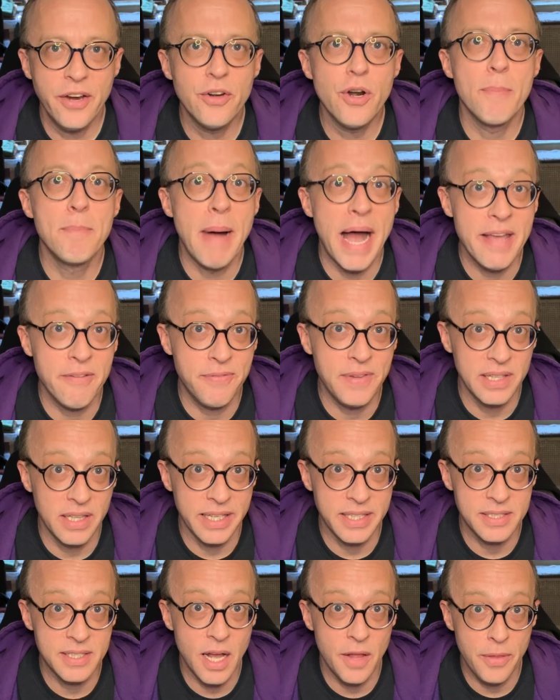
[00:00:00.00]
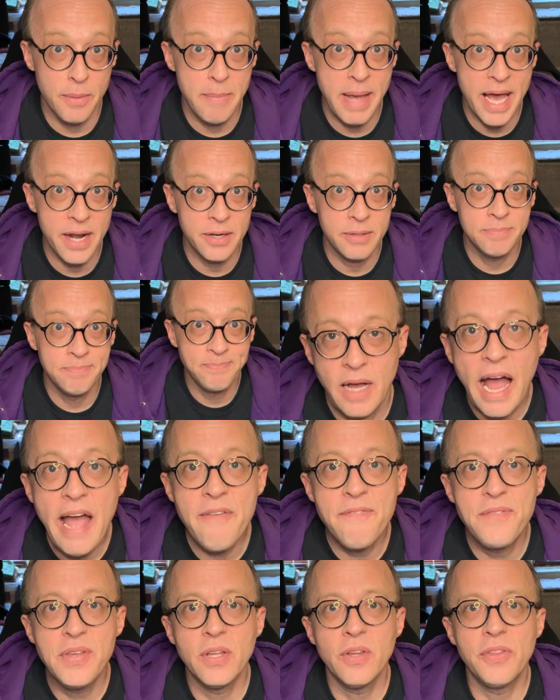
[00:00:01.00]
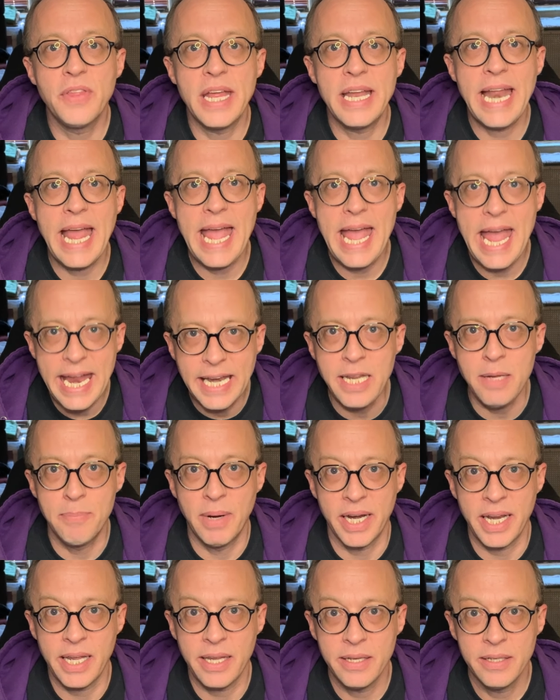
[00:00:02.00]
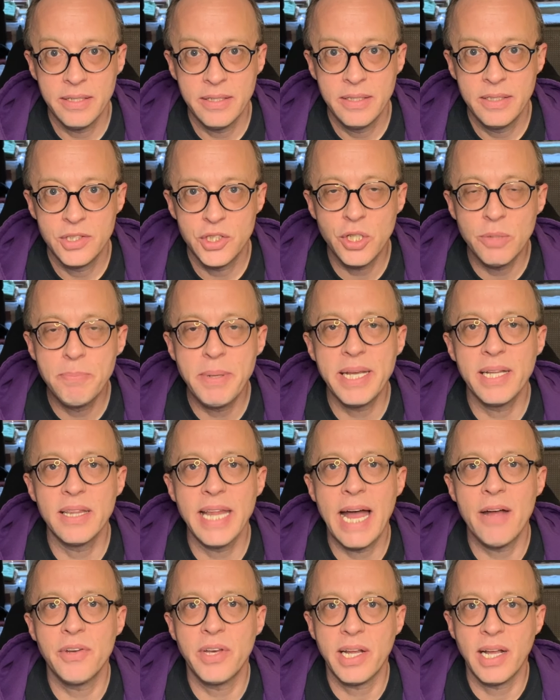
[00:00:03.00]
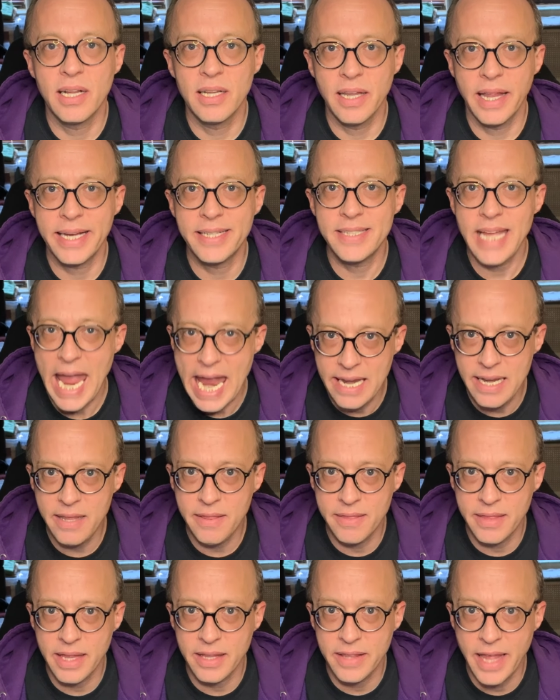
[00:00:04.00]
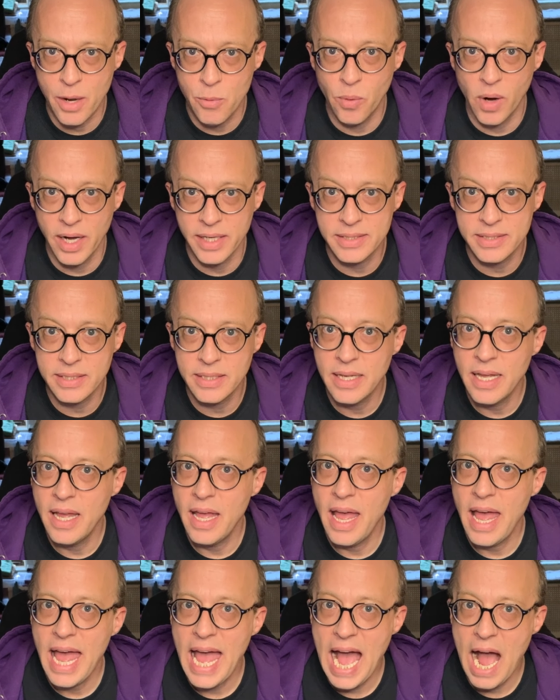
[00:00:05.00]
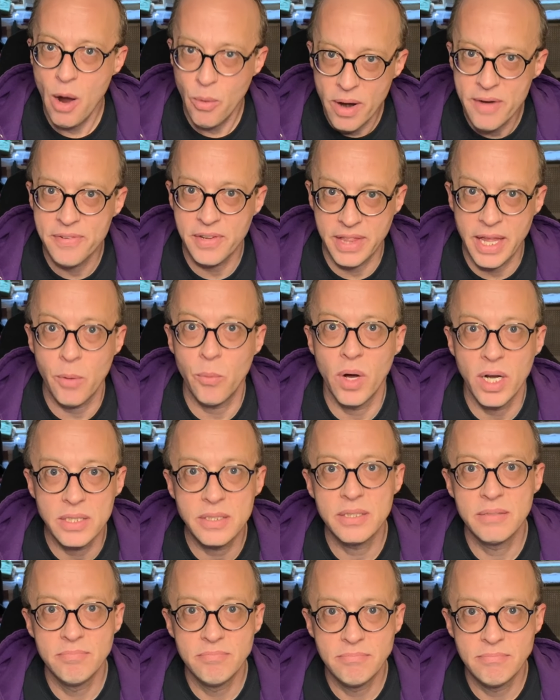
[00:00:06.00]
are my feelings on the matter. I feel that anybody should be allowed to collect anything they want, however they want.